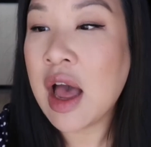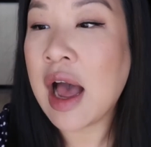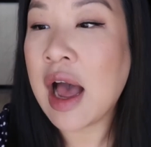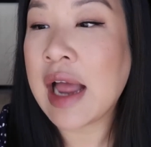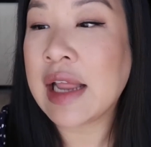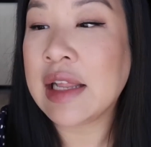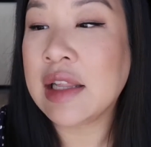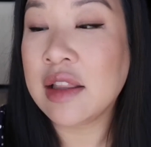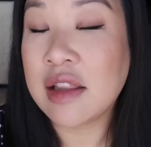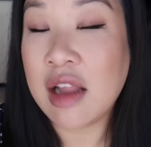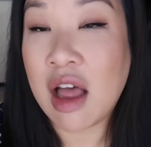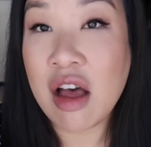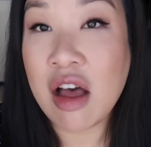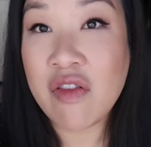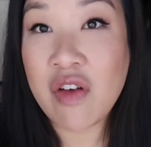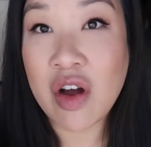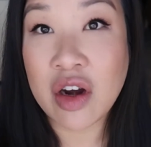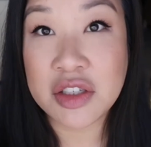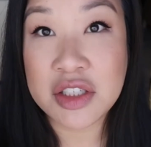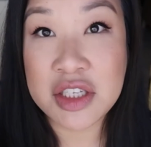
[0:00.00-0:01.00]
I
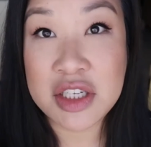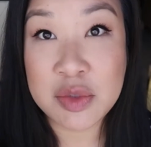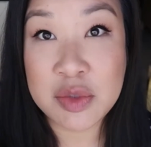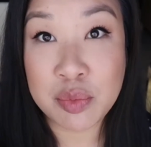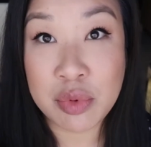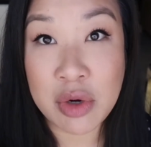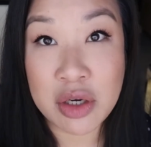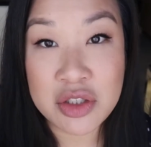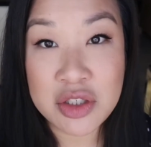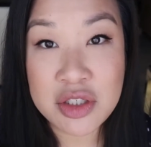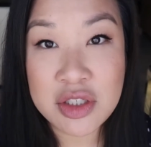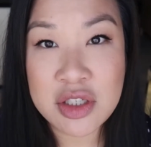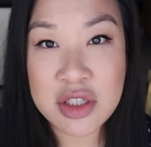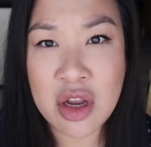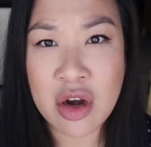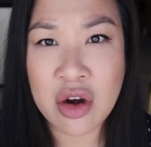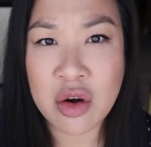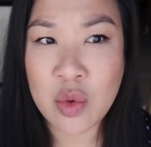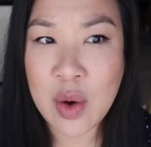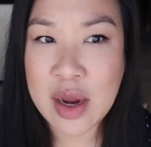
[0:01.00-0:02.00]
love Artiste brushes.
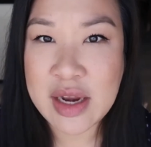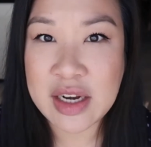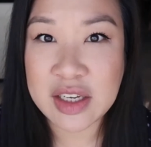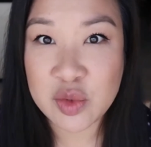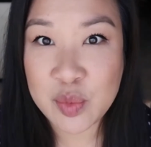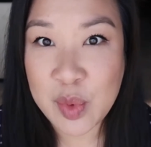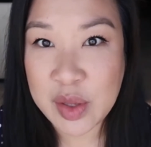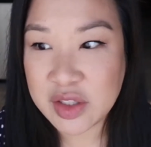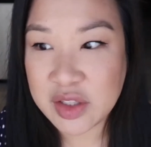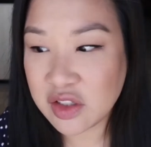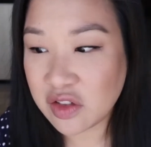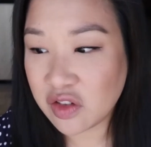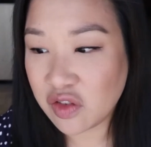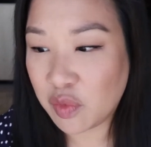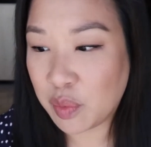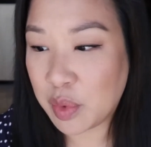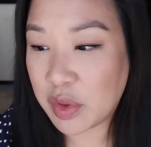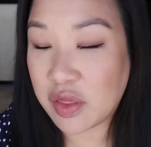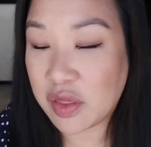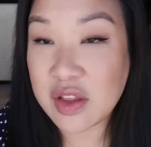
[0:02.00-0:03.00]
They're quite
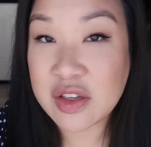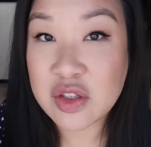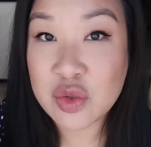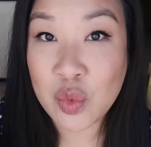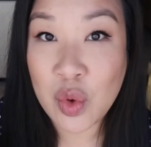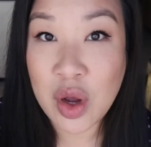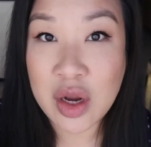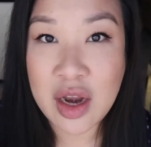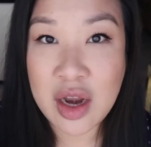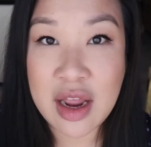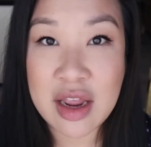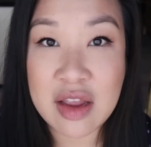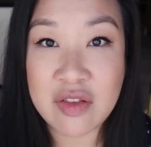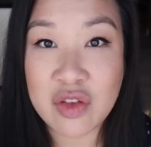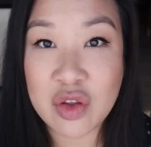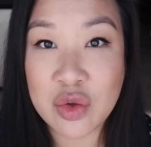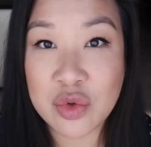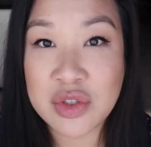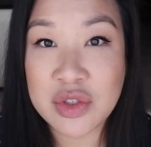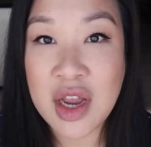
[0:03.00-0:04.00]
expensive, but this one I've
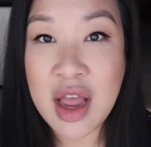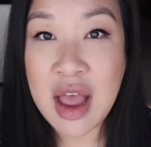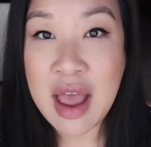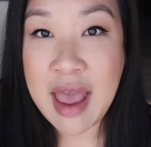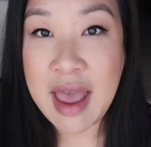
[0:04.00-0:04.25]
used